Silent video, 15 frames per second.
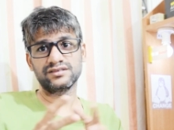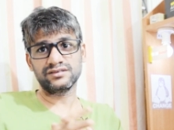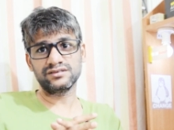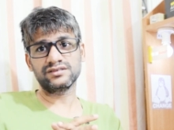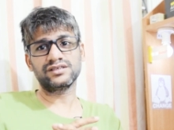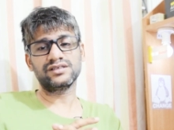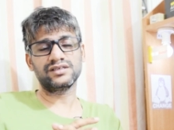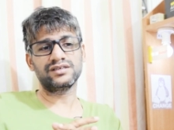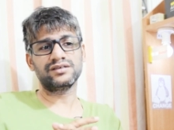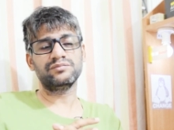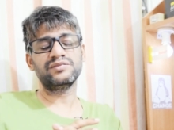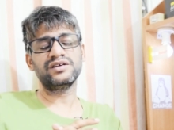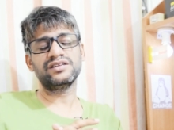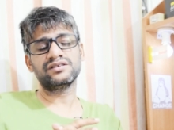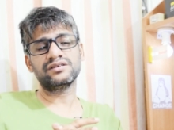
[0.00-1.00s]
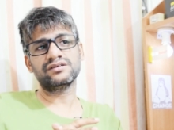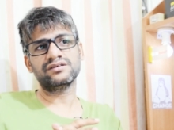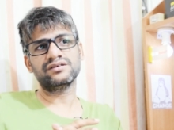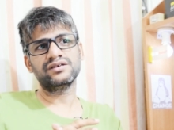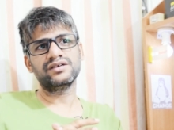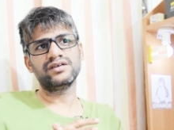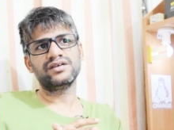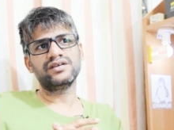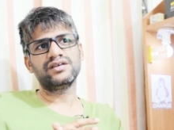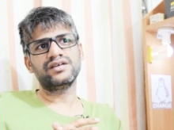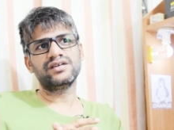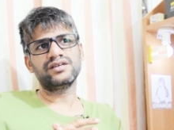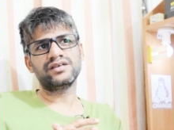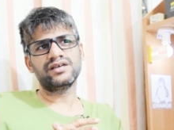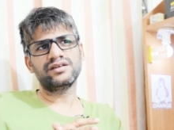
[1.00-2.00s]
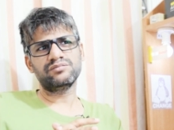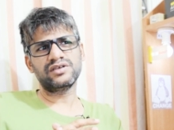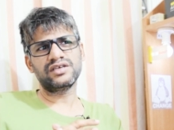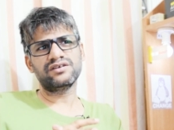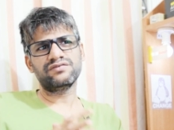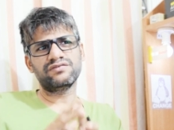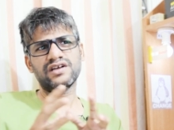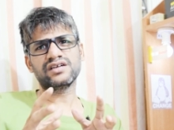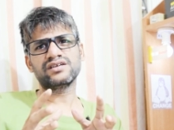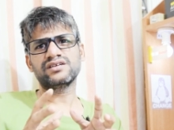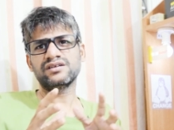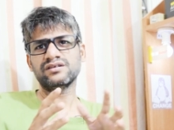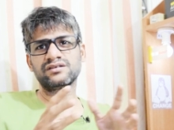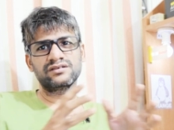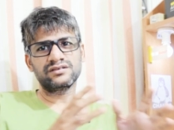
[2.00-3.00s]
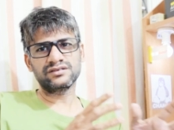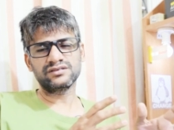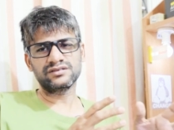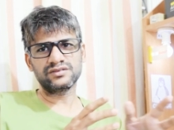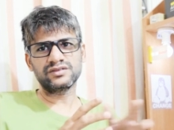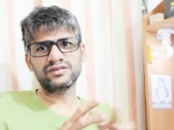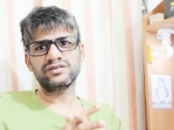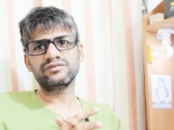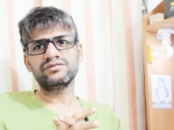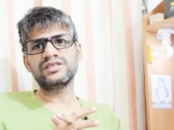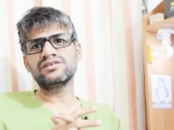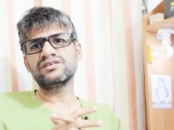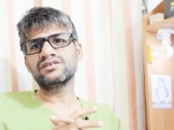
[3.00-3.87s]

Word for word: Okay, means uh, it can be a factor uh, which